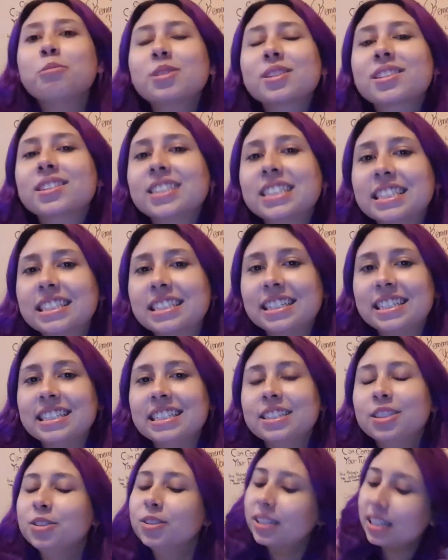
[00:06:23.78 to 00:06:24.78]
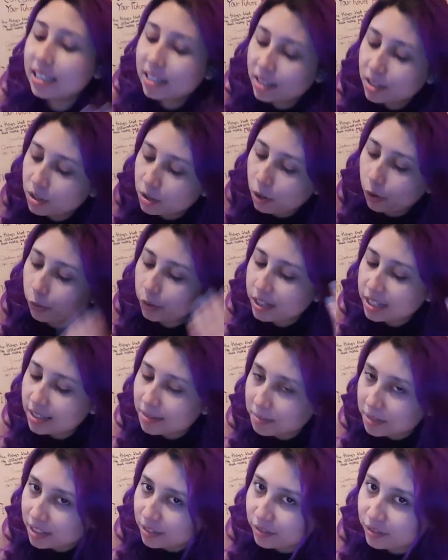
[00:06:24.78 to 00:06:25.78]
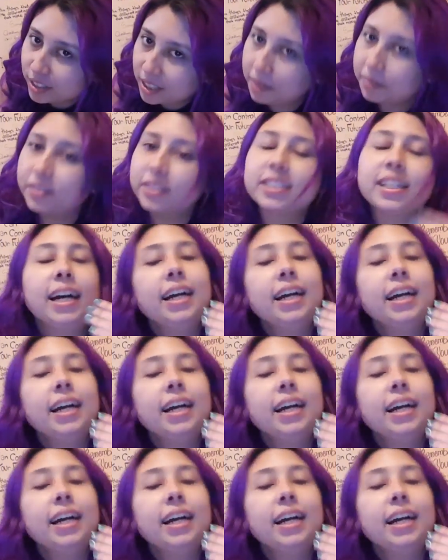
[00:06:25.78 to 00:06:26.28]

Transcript: was gonna die. You guys know he's my favorite.